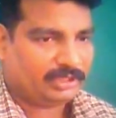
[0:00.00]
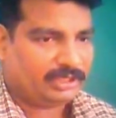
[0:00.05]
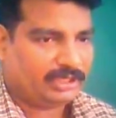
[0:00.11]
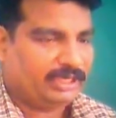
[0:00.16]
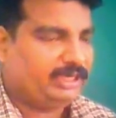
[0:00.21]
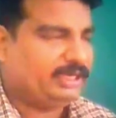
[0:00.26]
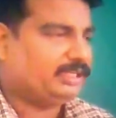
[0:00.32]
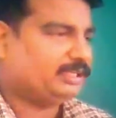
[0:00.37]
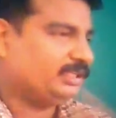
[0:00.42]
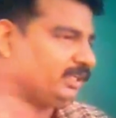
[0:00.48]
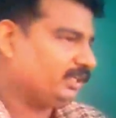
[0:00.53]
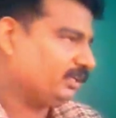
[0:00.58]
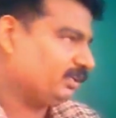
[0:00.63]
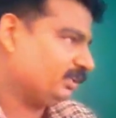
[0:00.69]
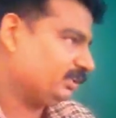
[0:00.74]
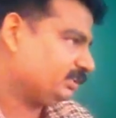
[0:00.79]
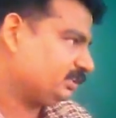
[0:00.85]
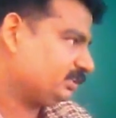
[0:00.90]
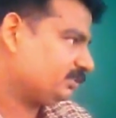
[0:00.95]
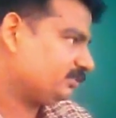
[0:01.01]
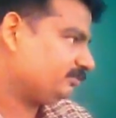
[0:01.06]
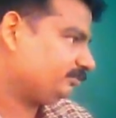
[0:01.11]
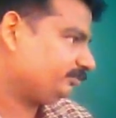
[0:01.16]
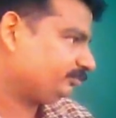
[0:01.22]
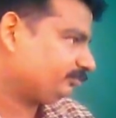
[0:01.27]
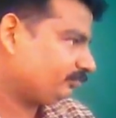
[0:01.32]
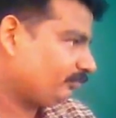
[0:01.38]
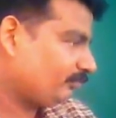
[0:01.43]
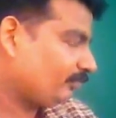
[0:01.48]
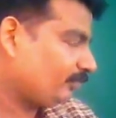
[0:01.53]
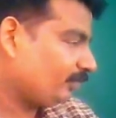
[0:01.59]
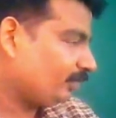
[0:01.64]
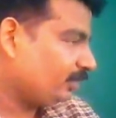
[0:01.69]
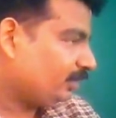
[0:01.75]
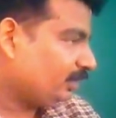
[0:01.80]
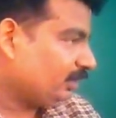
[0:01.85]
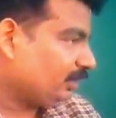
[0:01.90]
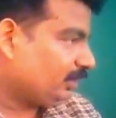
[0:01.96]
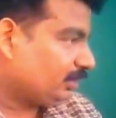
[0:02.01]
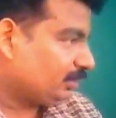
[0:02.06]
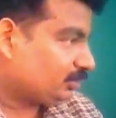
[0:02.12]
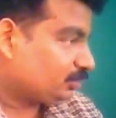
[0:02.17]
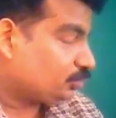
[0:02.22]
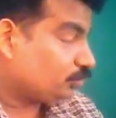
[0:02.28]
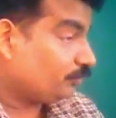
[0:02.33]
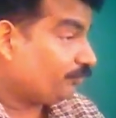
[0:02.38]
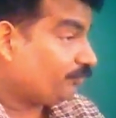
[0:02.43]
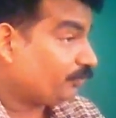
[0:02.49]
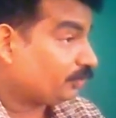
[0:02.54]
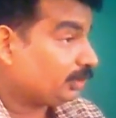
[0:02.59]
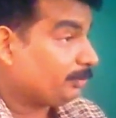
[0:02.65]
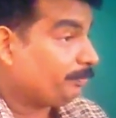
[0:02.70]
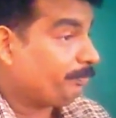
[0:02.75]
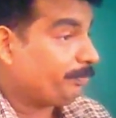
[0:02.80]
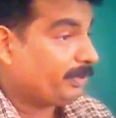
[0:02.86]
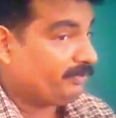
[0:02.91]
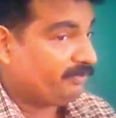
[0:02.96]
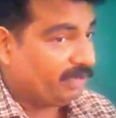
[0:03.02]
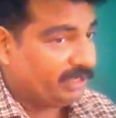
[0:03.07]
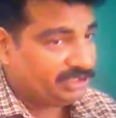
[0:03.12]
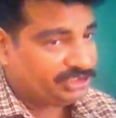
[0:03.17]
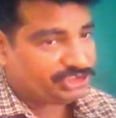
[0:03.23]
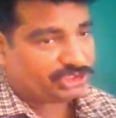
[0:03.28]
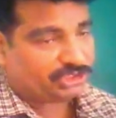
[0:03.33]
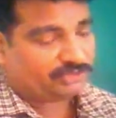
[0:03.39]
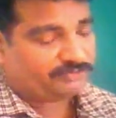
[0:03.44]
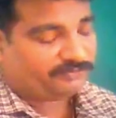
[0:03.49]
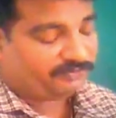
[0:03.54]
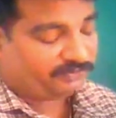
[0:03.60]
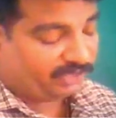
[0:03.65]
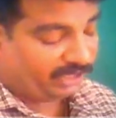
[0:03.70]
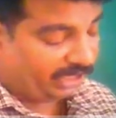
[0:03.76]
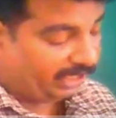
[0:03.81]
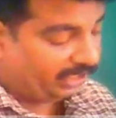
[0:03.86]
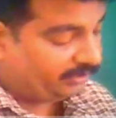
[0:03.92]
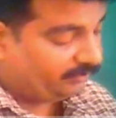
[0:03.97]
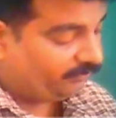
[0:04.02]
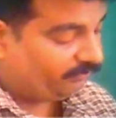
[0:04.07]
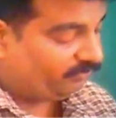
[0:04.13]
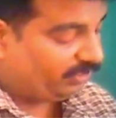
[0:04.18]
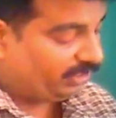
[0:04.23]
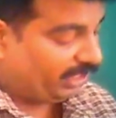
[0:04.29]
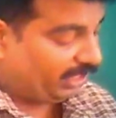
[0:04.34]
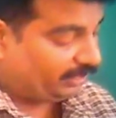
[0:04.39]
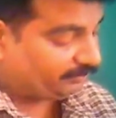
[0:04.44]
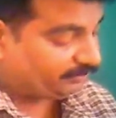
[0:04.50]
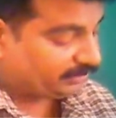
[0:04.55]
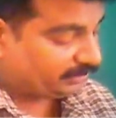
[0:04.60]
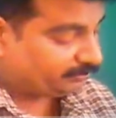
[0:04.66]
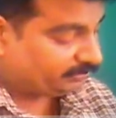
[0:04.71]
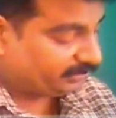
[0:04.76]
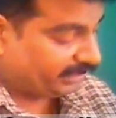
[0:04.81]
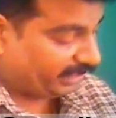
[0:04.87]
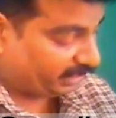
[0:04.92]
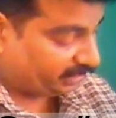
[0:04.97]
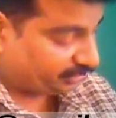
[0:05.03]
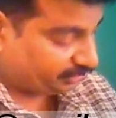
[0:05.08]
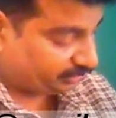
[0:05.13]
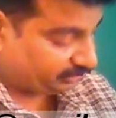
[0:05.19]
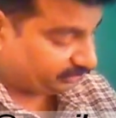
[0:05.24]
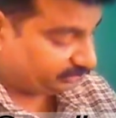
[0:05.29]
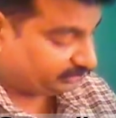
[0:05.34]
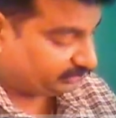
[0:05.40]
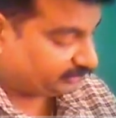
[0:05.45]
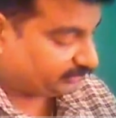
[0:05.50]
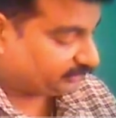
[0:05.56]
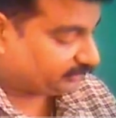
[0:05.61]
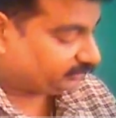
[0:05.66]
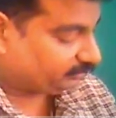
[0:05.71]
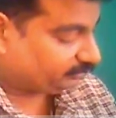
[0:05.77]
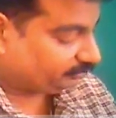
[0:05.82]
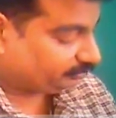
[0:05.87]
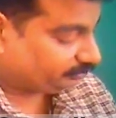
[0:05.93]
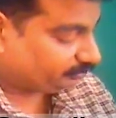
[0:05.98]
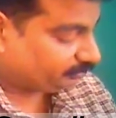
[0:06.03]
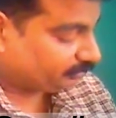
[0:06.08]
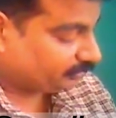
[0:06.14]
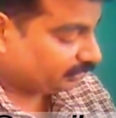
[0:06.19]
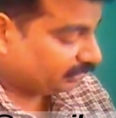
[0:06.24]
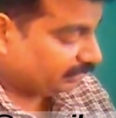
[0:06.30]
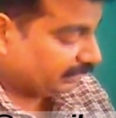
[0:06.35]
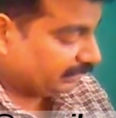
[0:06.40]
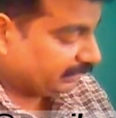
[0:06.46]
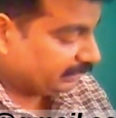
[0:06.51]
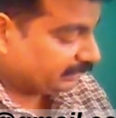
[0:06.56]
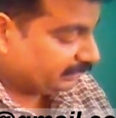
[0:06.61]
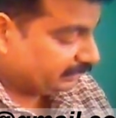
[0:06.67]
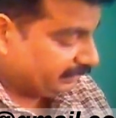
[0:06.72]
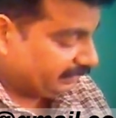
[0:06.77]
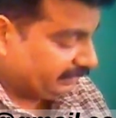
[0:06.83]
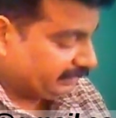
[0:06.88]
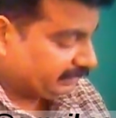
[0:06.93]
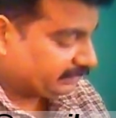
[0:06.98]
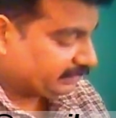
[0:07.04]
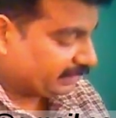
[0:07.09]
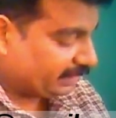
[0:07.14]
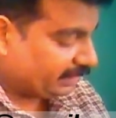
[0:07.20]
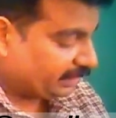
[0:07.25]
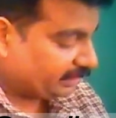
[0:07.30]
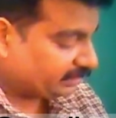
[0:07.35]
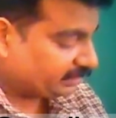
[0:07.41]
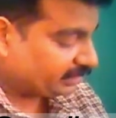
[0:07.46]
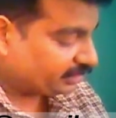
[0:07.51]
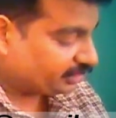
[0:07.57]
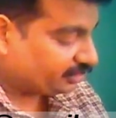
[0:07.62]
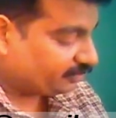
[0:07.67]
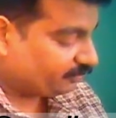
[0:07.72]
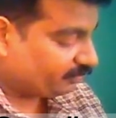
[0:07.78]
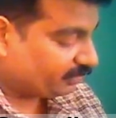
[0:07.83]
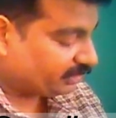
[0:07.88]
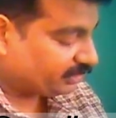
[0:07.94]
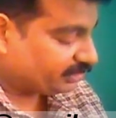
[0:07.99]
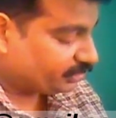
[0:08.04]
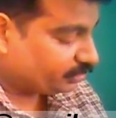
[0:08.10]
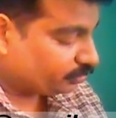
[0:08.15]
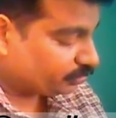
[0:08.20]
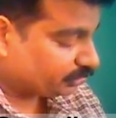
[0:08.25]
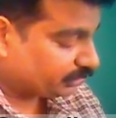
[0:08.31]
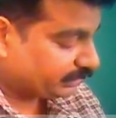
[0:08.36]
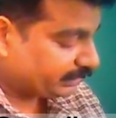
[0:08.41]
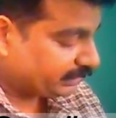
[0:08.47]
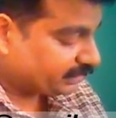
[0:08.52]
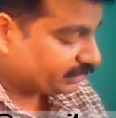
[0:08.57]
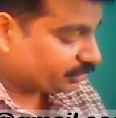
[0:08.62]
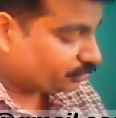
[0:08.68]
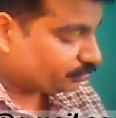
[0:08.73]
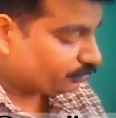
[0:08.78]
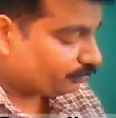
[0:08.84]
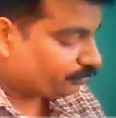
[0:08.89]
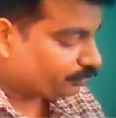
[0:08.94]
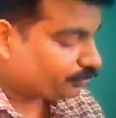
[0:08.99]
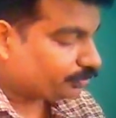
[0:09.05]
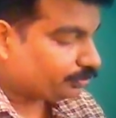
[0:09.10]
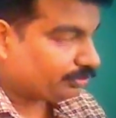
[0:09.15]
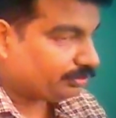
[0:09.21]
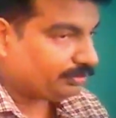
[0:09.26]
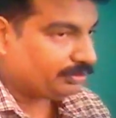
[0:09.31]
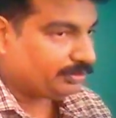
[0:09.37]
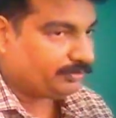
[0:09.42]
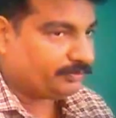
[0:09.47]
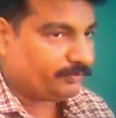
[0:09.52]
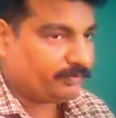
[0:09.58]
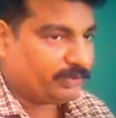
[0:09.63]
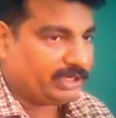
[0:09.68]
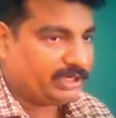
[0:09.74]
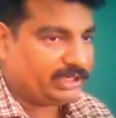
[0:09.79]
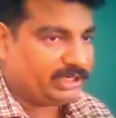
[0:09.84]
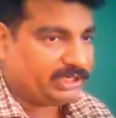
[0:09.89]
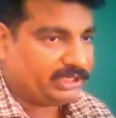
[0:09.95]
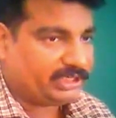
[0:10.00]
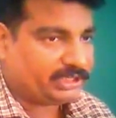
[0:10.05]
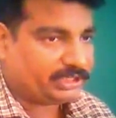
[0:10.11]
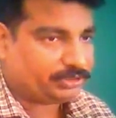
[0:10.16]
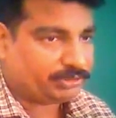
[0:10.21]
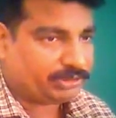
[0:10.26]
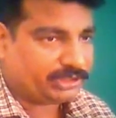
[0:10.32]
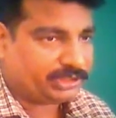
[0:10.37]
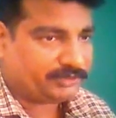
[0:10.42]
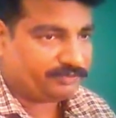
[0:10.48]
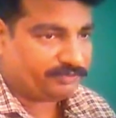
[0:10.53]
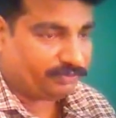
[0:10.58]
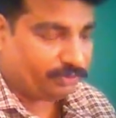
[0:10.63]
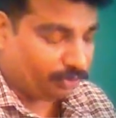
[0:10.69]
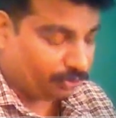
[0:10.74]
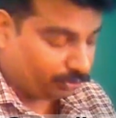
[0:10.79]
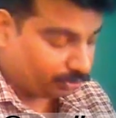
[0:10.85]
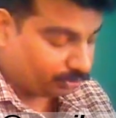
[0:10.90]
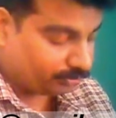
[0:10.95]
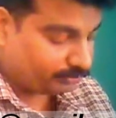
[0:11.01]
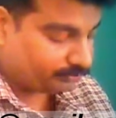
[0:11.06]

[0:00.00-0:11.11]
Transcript: and nothing else. So for the prevention of crime, we have some sections. These are section 106 to 124,